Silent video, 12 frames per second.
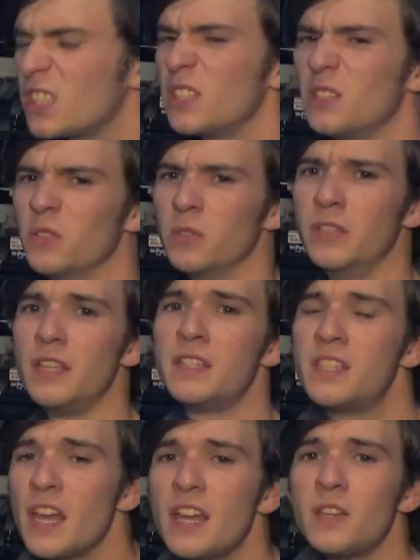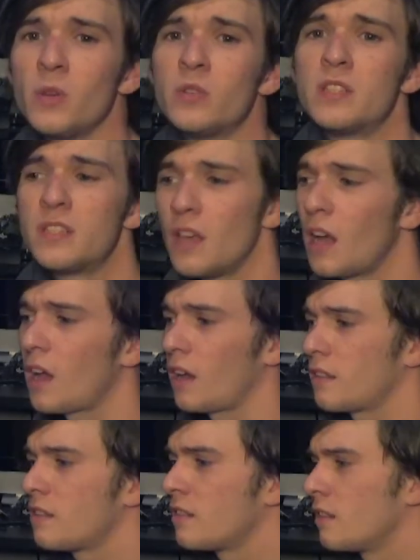Dude, Nintendo
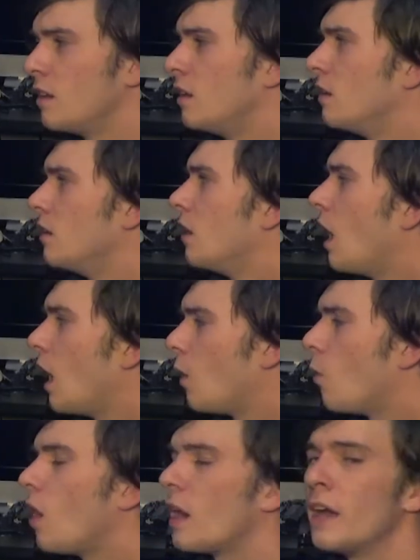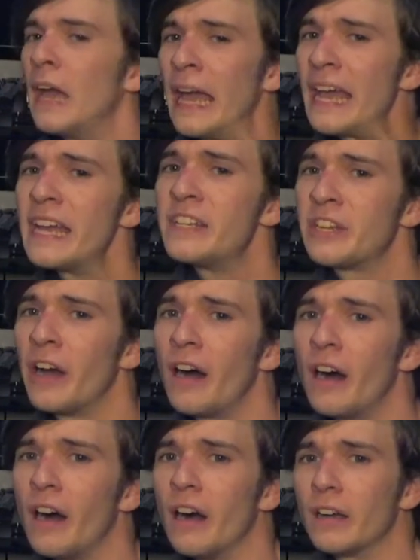sucks. I want a
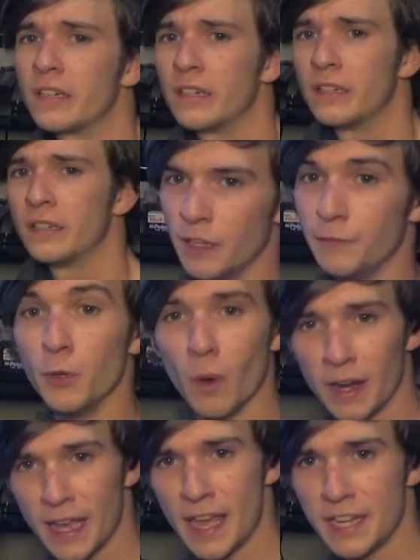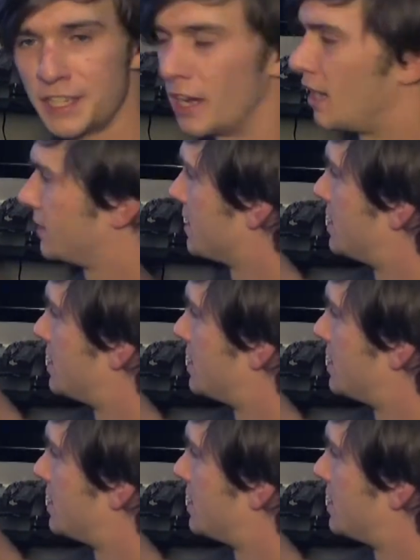hedgehog. If you want a hedgehog, then